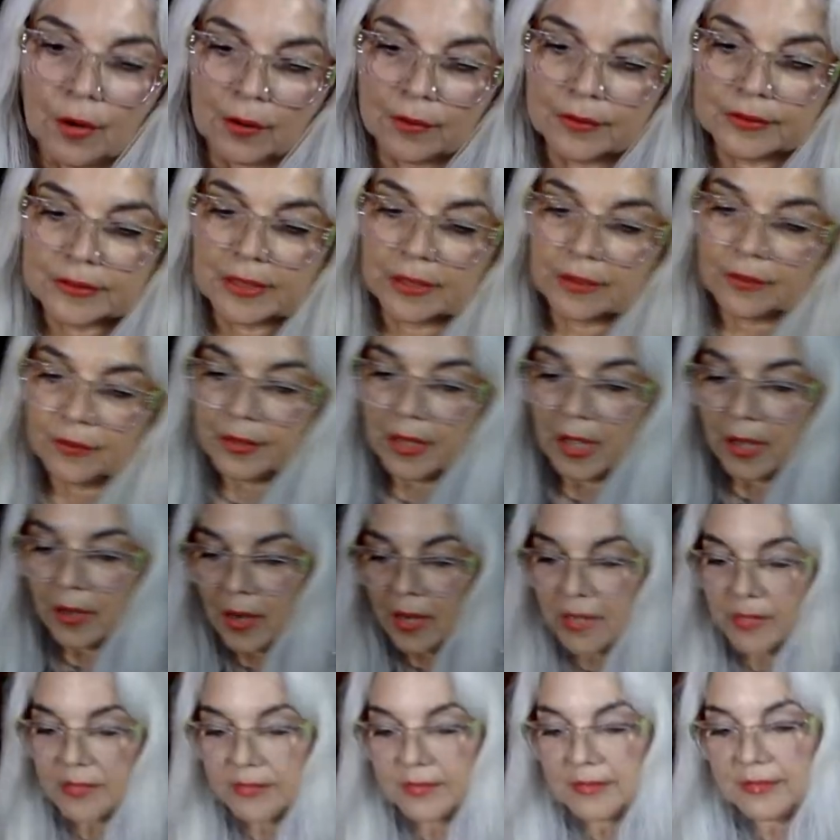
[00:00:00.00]
I was like, okay,
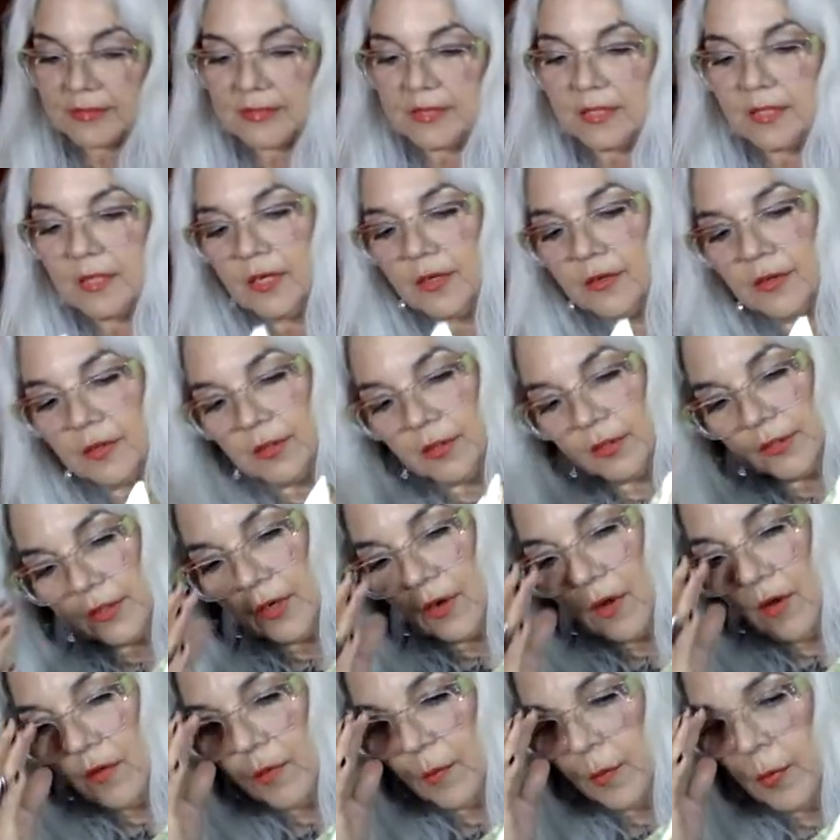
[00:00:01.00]
I can sit here and look at
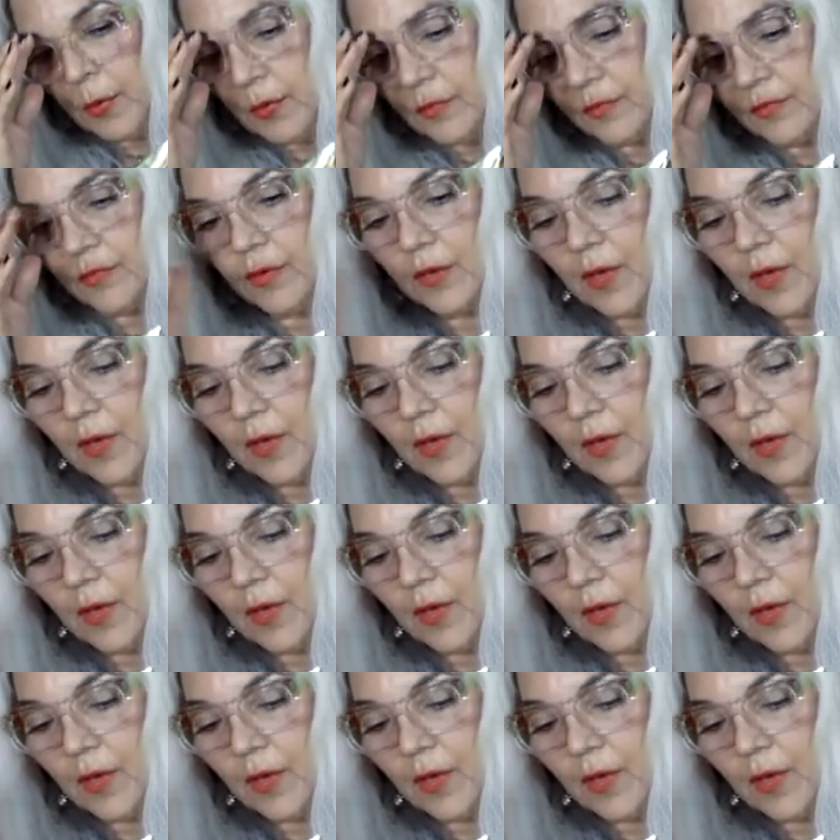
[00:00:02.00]
all the beautiful